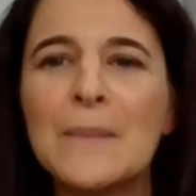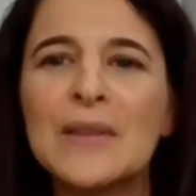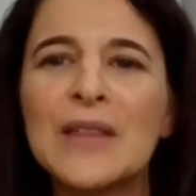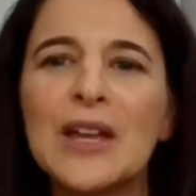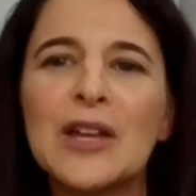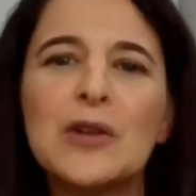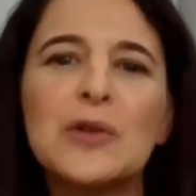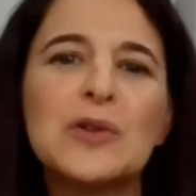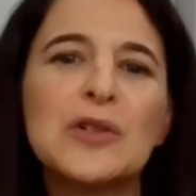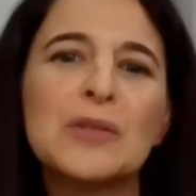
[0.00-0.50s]

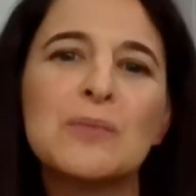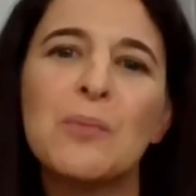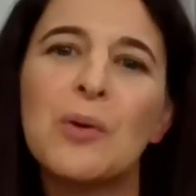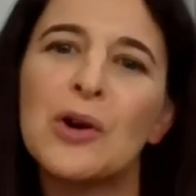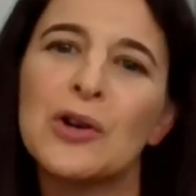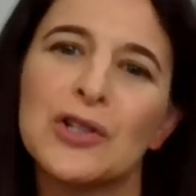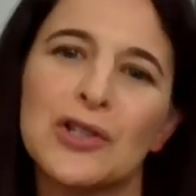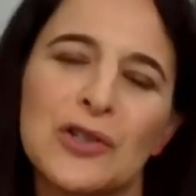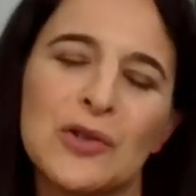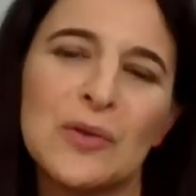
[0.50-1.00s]
but that you just
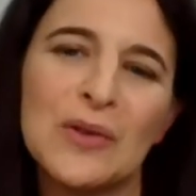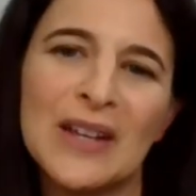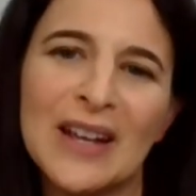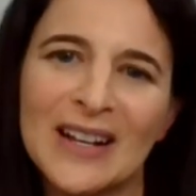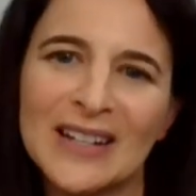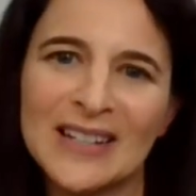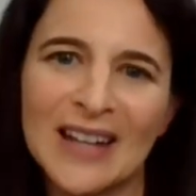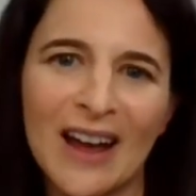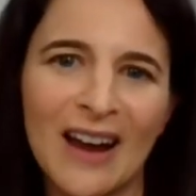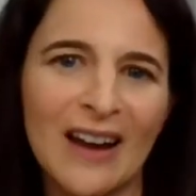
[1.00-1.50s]
push through
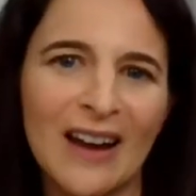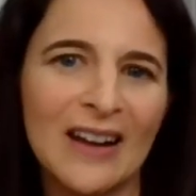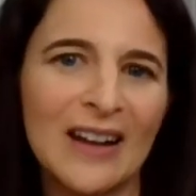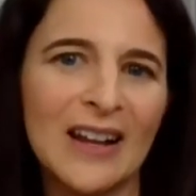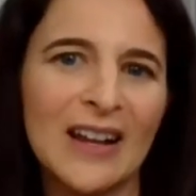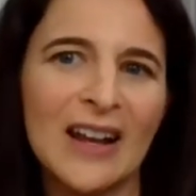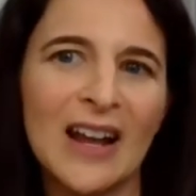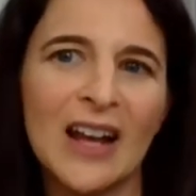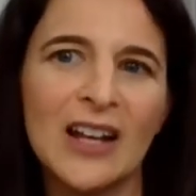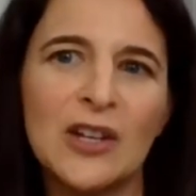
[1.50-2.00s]
the
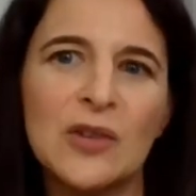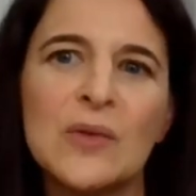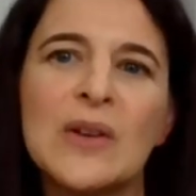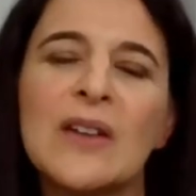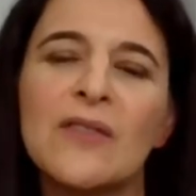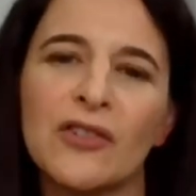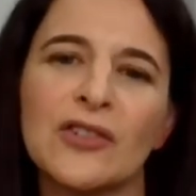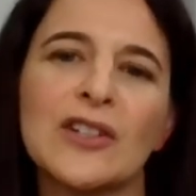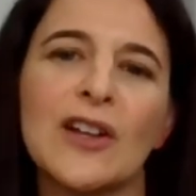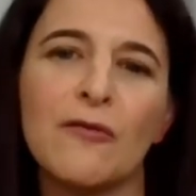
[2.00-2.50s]
anxiety and you
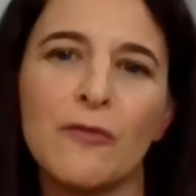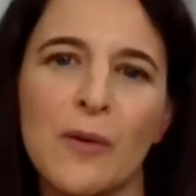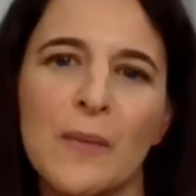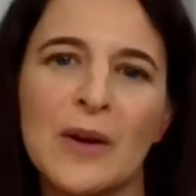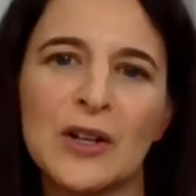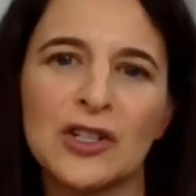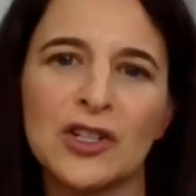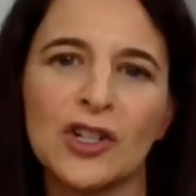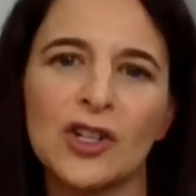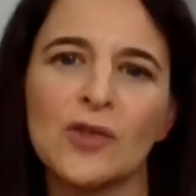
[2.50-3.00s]
give yourself
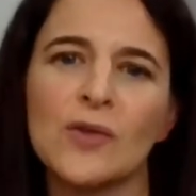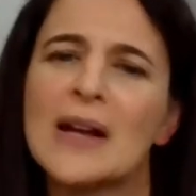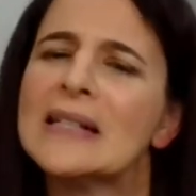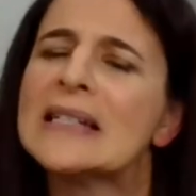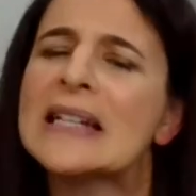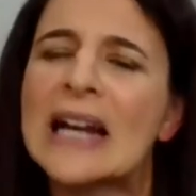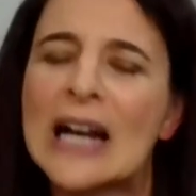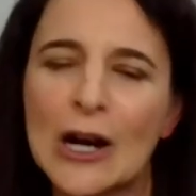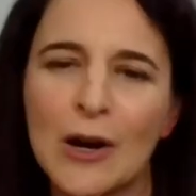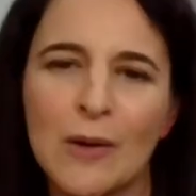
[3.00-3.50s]
permission to
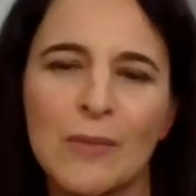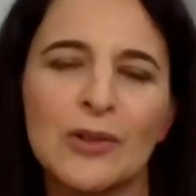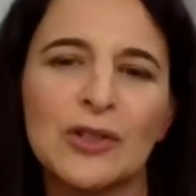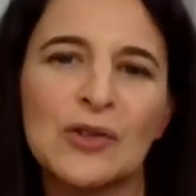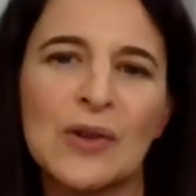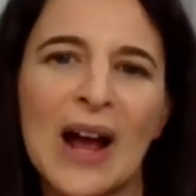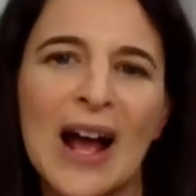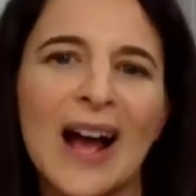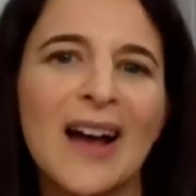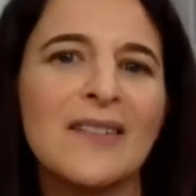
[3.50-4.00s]
write
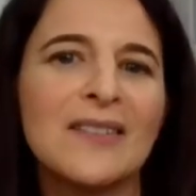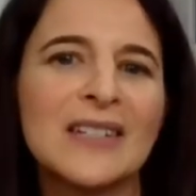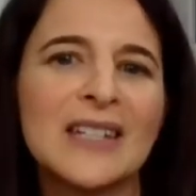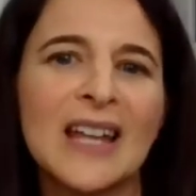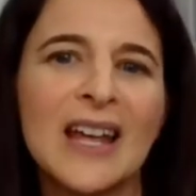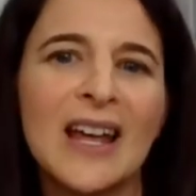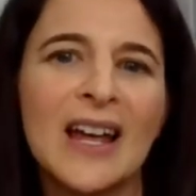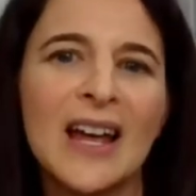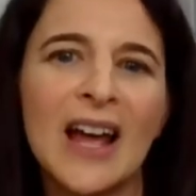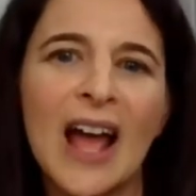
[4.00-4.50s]
terrible
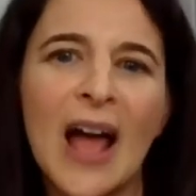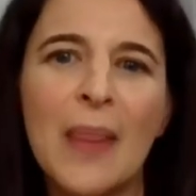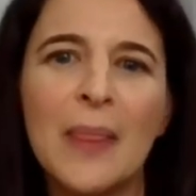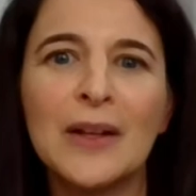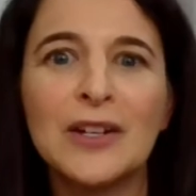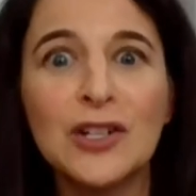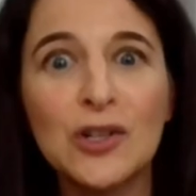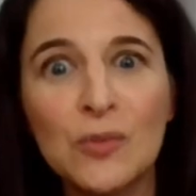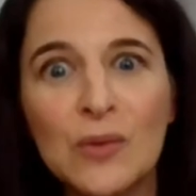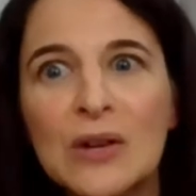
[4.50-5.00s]
drafts
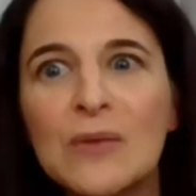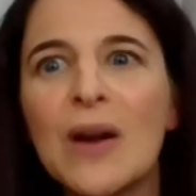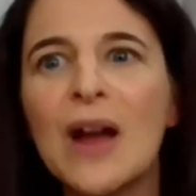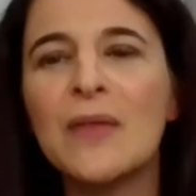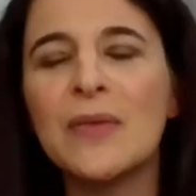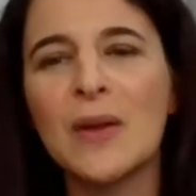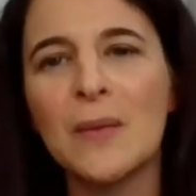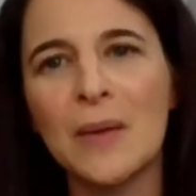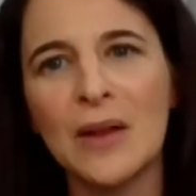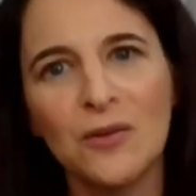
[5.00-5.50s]
and then to
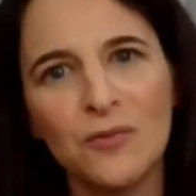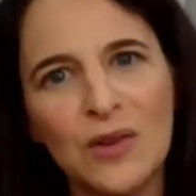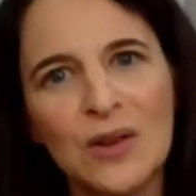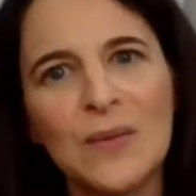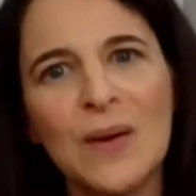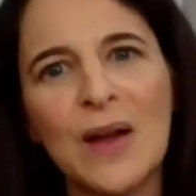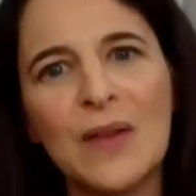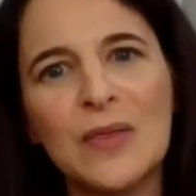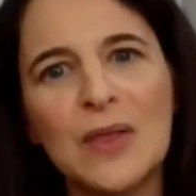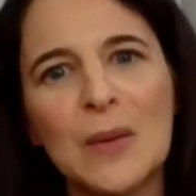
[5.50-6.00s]
rewrite them and
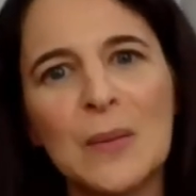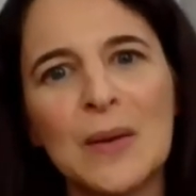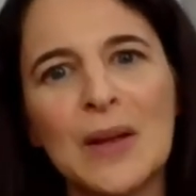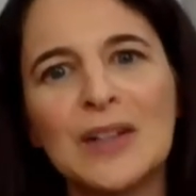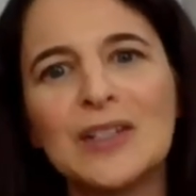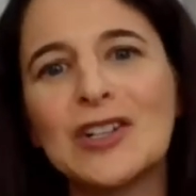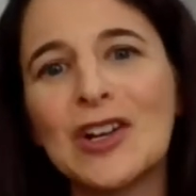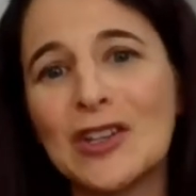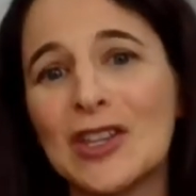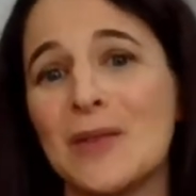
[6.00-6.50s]
rewrite
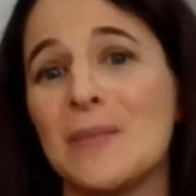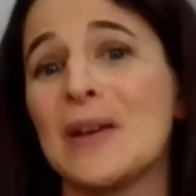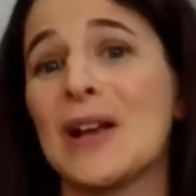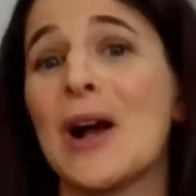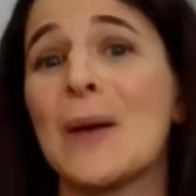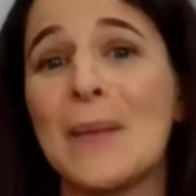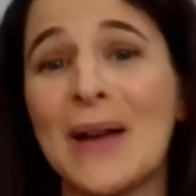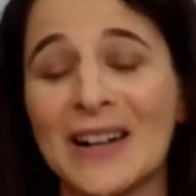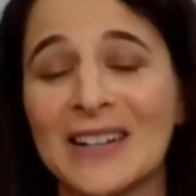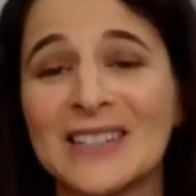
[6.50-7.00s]
them until they
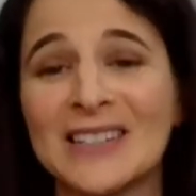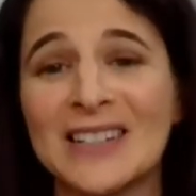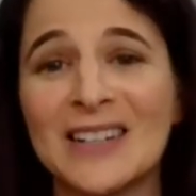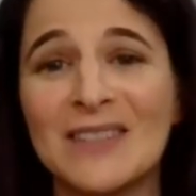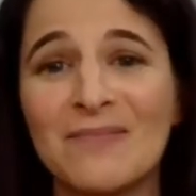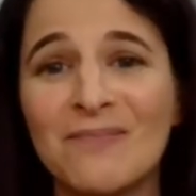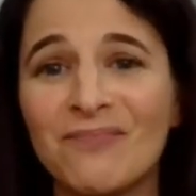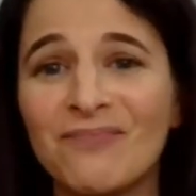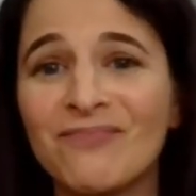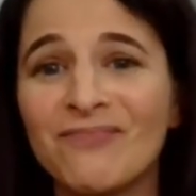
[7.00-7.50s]
become
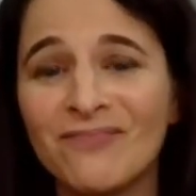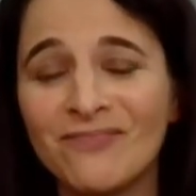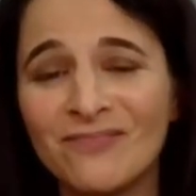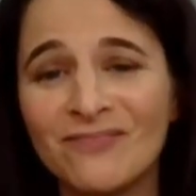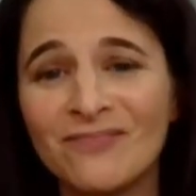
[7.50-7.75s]
excellent.